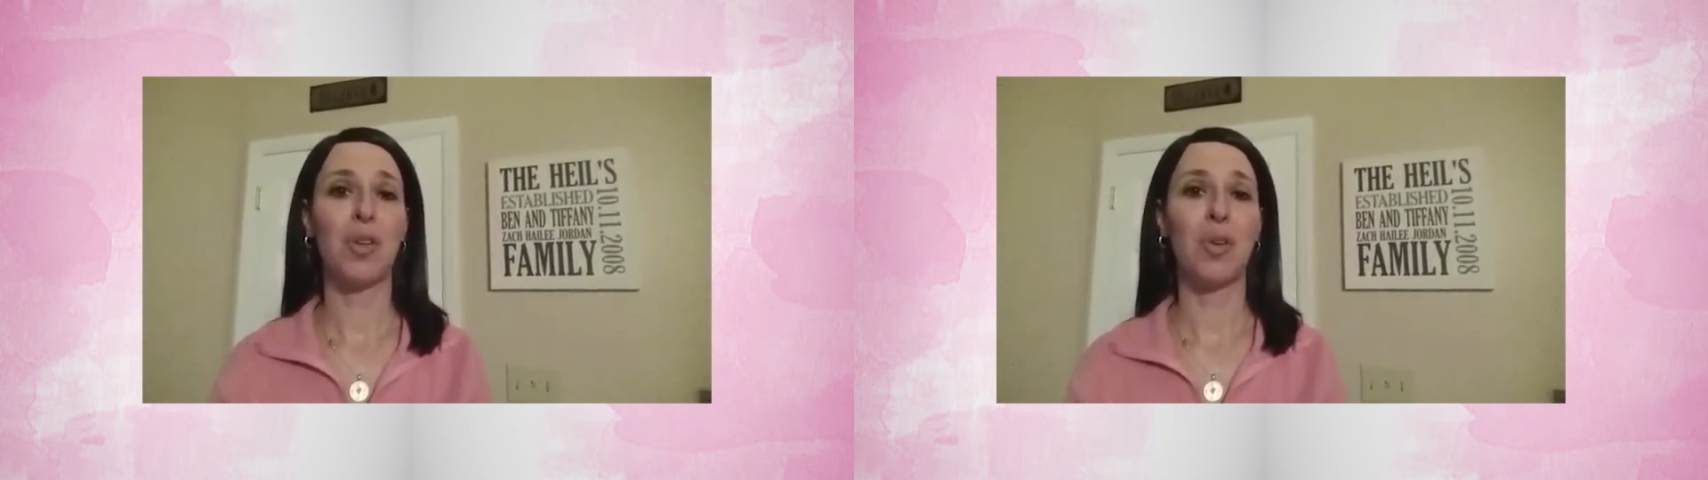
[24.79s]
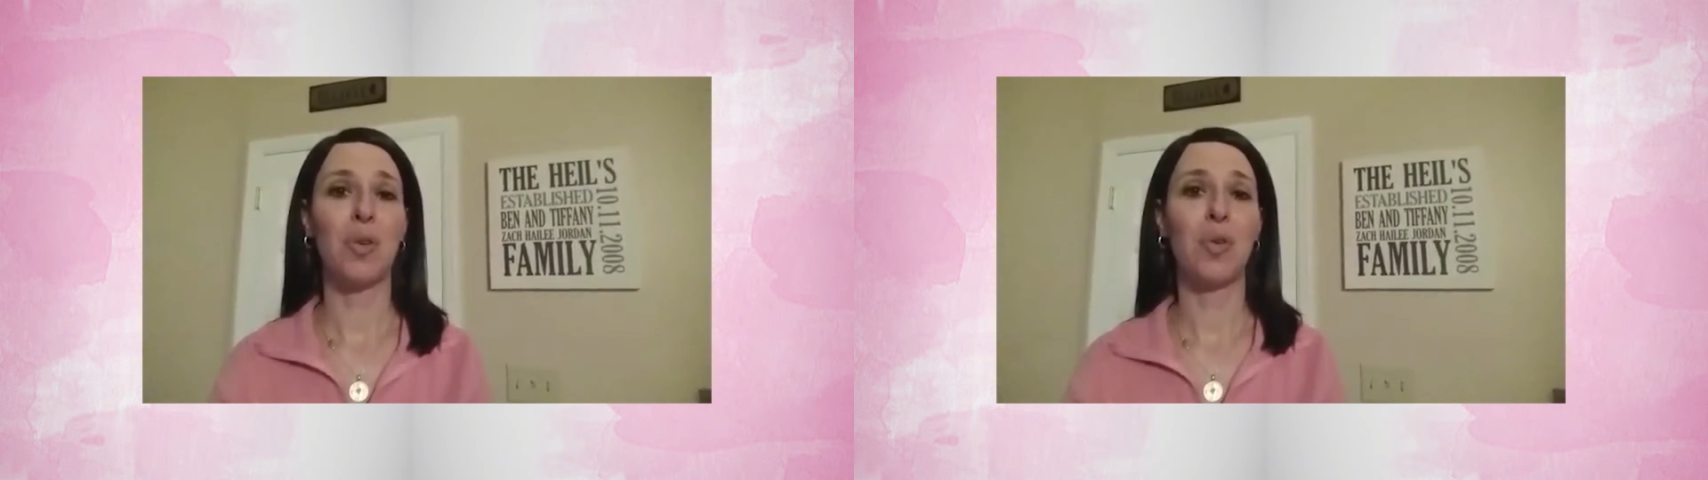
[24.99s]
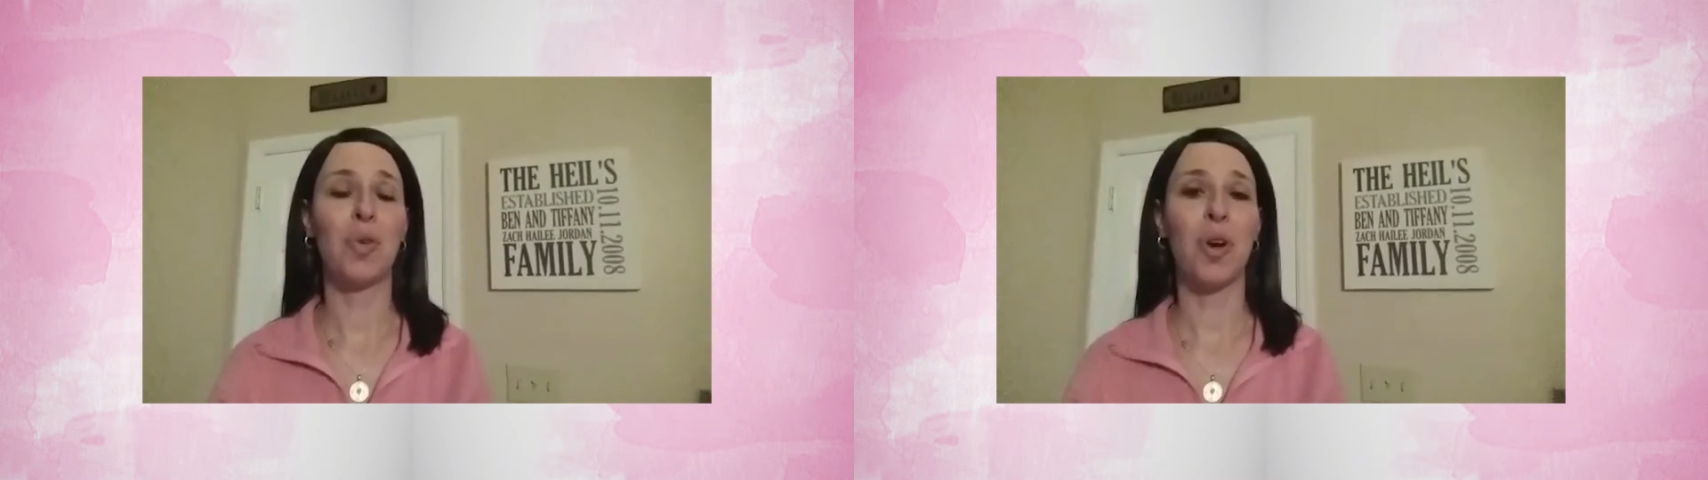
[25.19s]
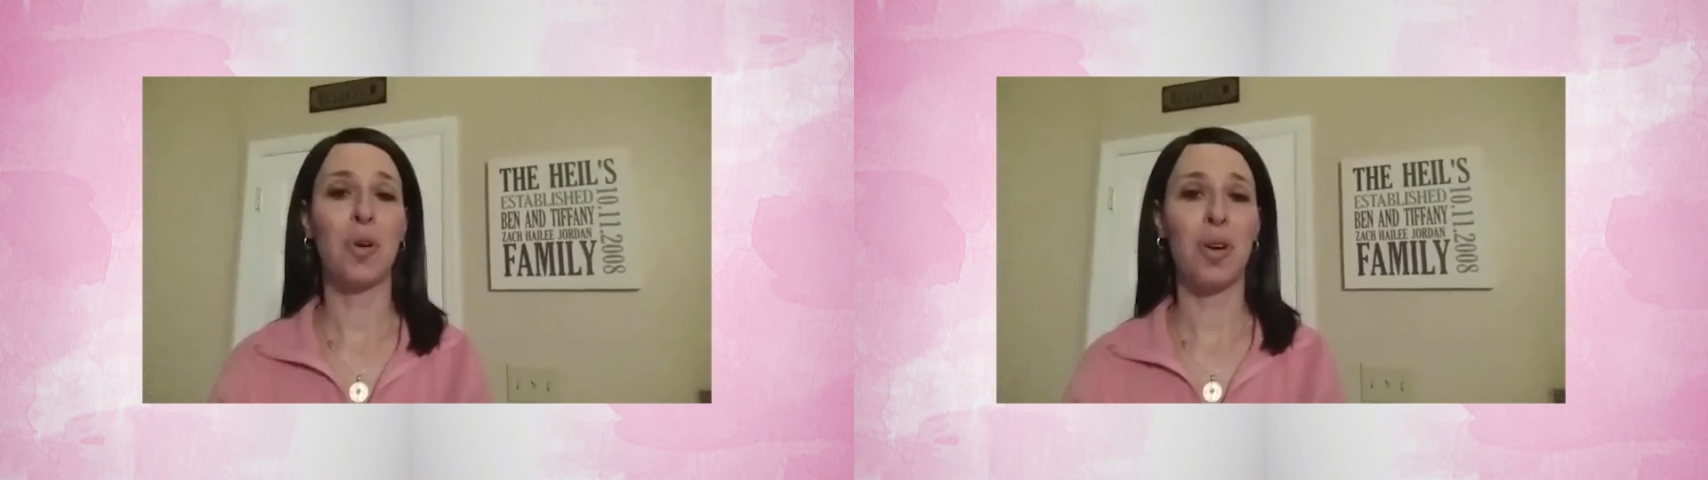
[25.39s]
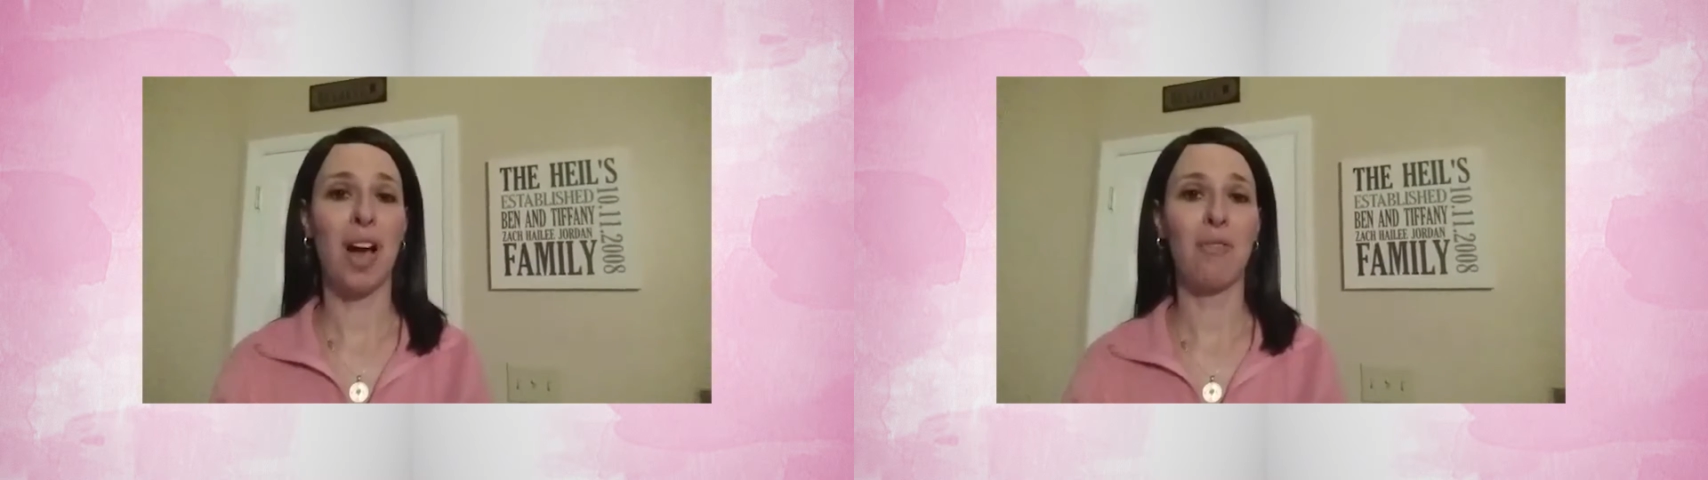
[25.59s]
to
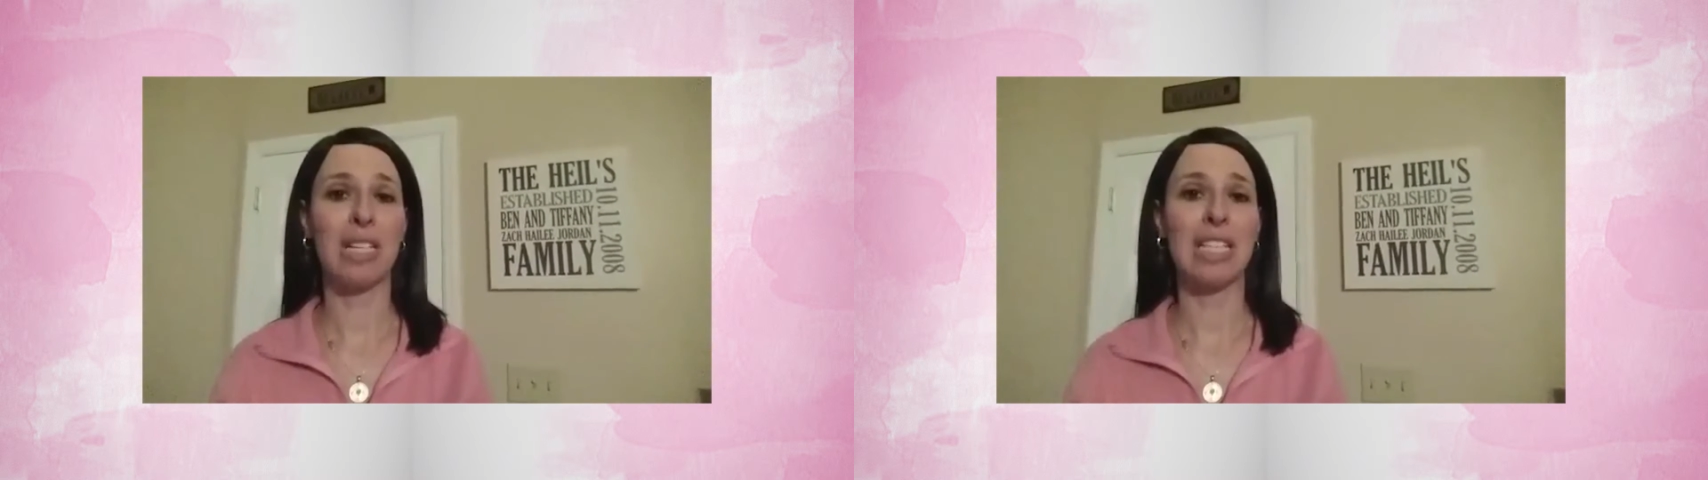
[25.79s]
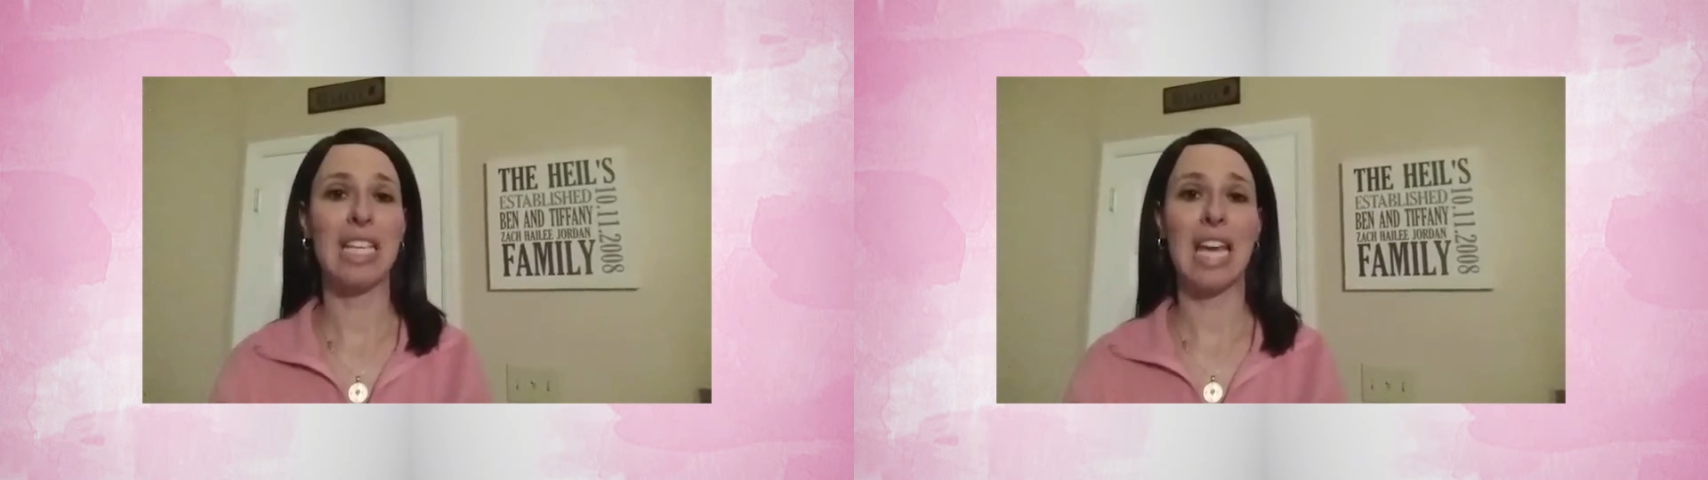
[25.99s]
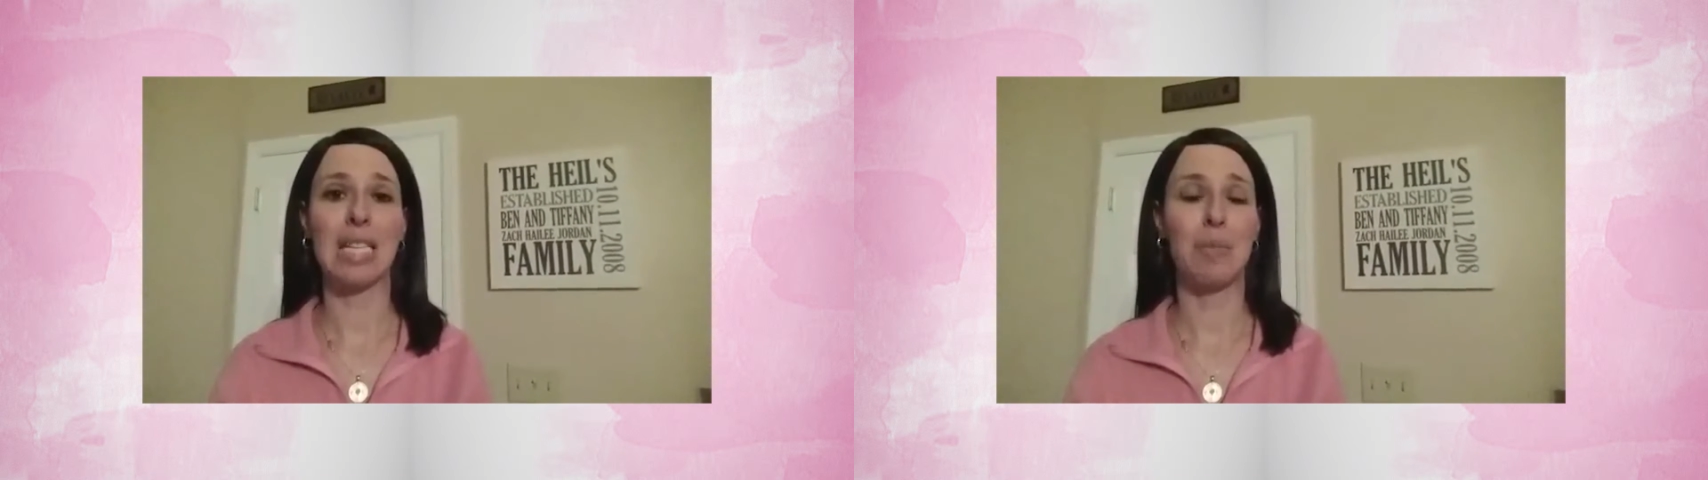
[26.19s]
go to conference and get